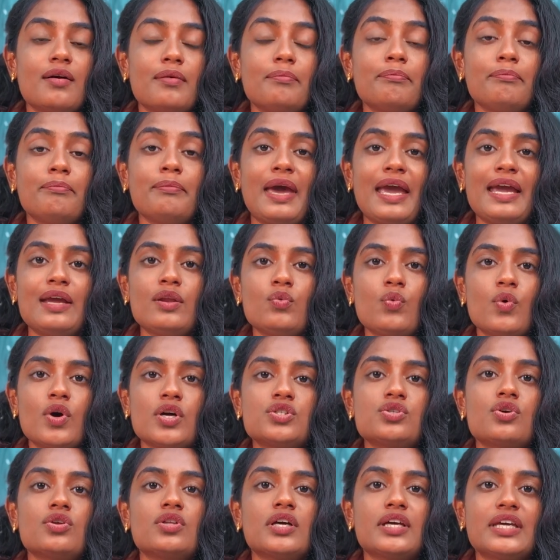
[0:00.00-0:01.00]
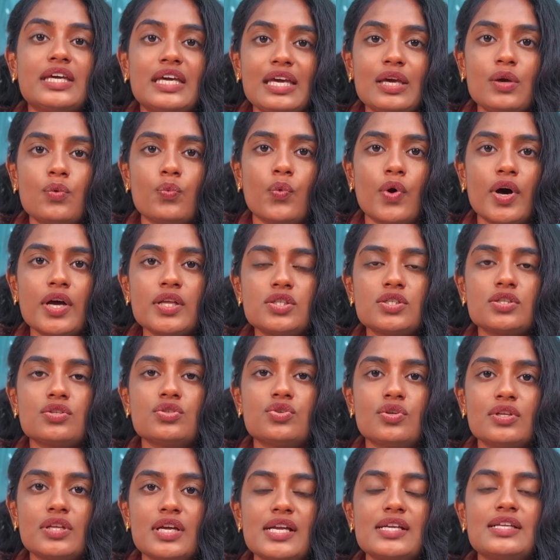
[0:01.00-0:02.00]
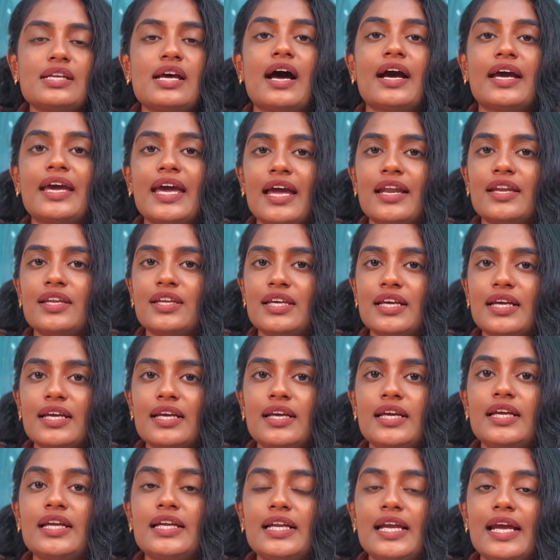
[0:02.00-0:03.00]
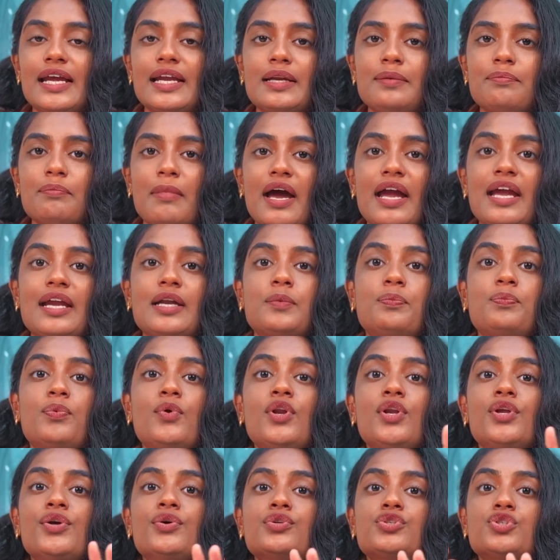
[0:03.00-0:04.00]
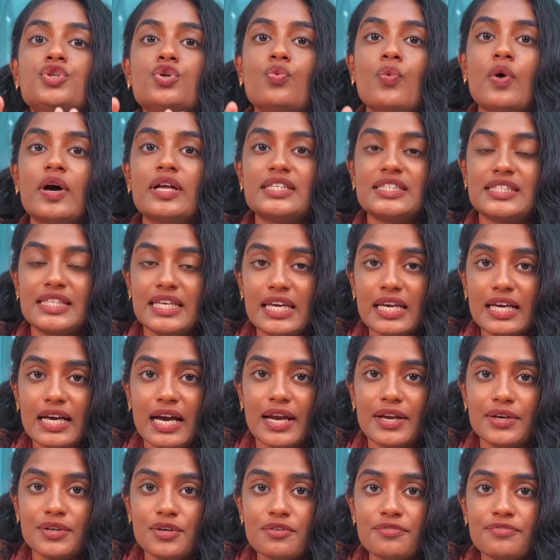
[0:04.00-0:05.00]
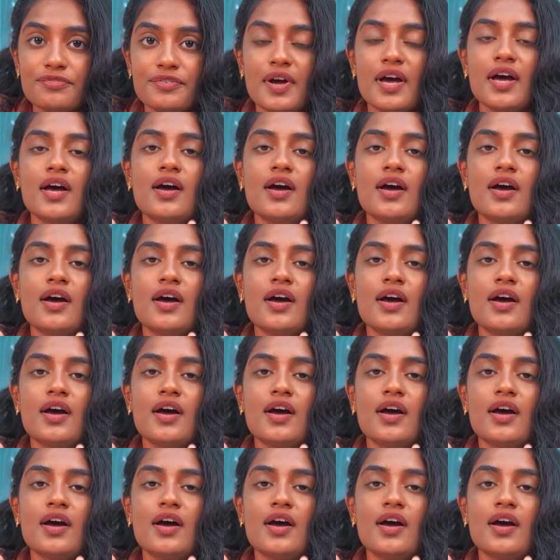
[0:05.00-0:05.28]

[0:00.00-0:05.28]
main words or the keywords, so that again it might pull you towards the kind of